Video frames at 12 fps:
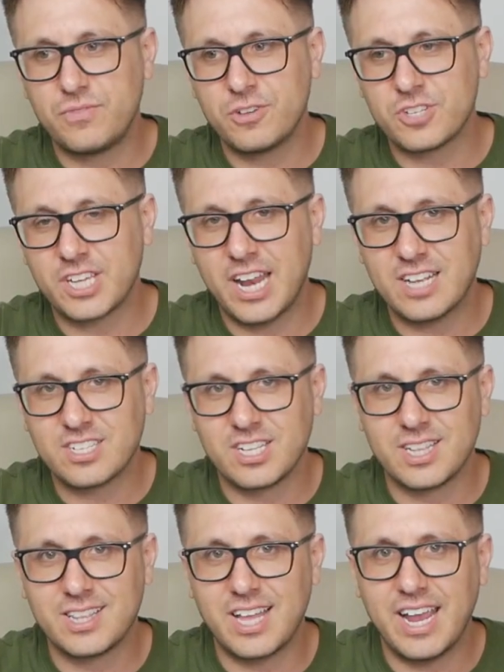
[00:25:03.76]
feels like it has a
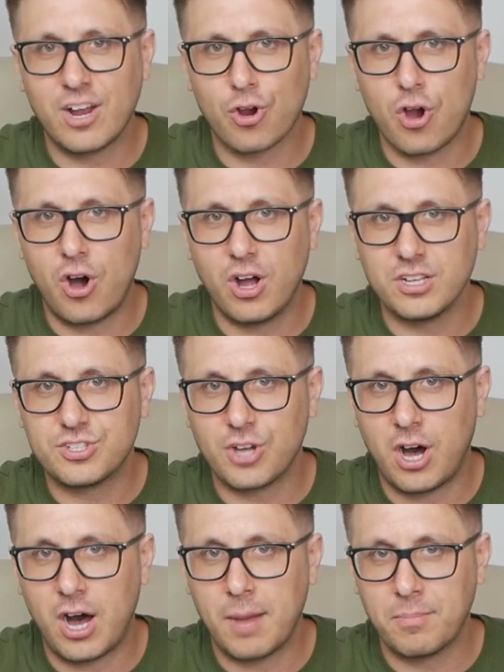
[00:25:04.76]
layer on
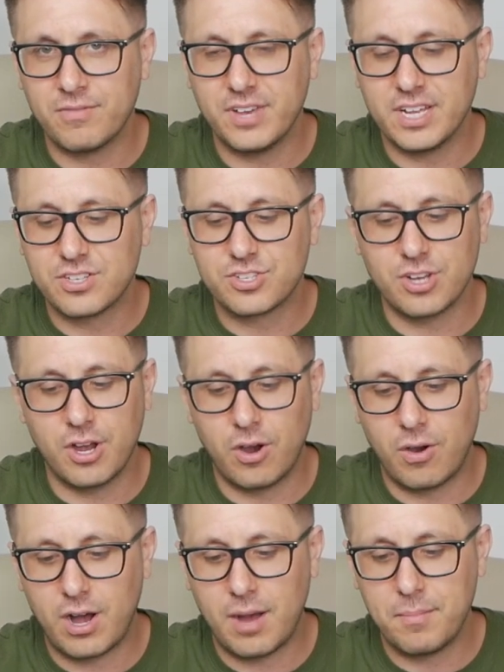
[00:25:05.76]
top of it.
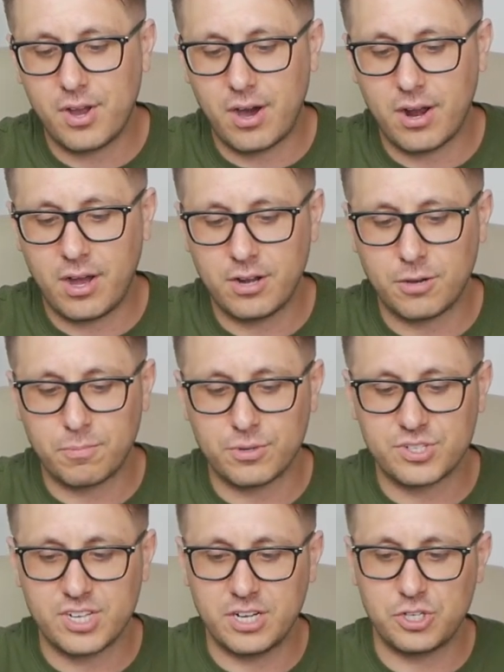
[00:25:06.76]
So I'm not
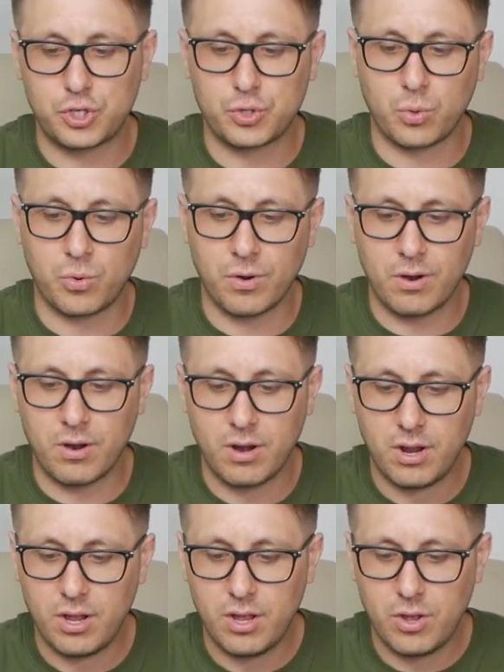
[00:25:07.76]
100% sure
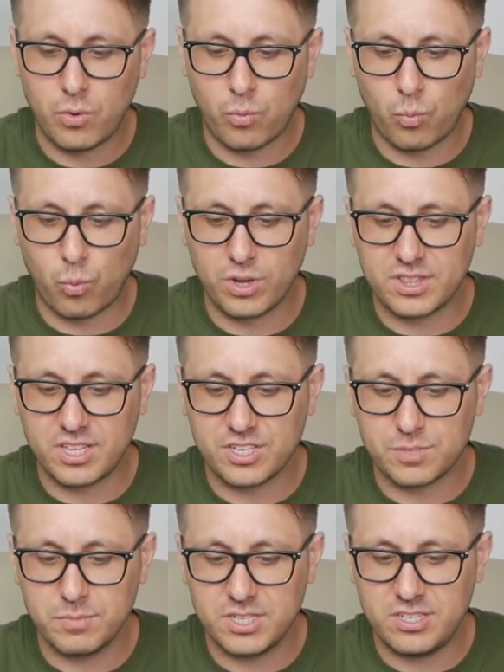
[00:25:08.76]
what
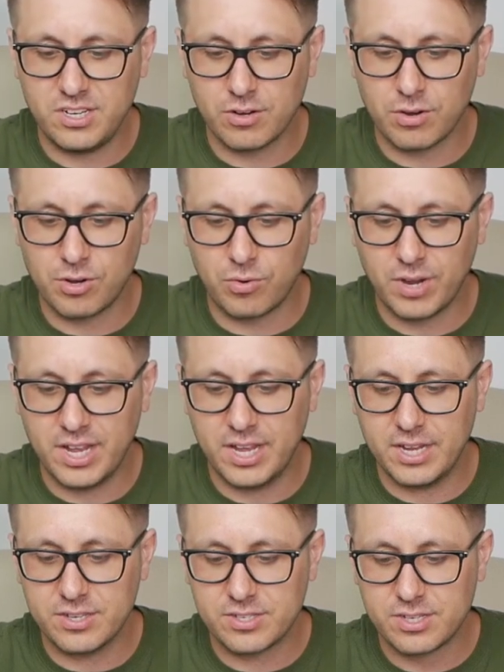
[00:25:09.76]
this material
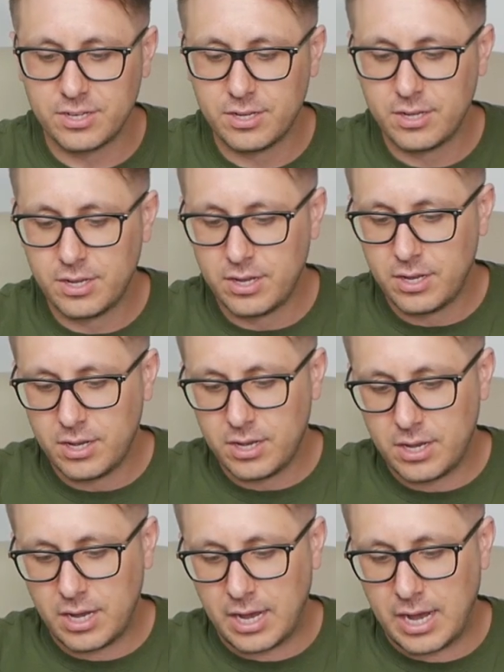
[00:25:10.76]
is.
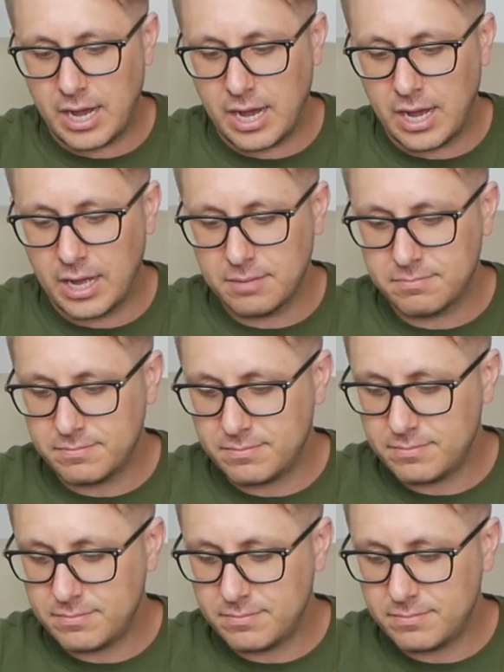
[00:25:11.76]
And